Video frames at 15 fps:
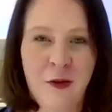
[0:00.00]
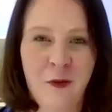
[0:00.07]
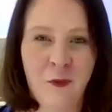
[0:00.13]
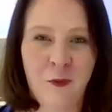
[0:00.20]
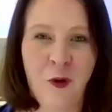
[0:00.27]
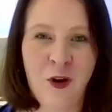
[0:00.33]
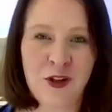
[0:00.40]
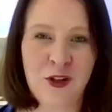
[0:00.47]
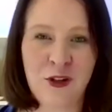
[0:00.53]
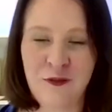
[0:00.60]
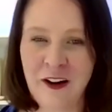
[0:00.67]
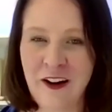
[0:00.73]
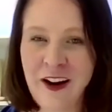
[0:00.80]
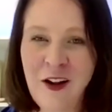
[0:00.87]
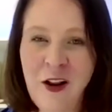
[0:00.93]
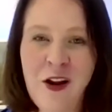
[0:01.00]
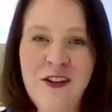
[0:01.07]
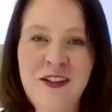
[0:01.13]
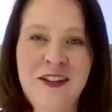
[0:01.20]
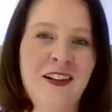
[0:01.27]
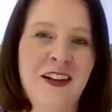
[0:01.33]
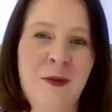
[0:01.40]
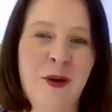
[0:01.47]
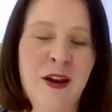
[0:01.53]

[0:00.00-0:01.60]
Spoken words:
watched you very closely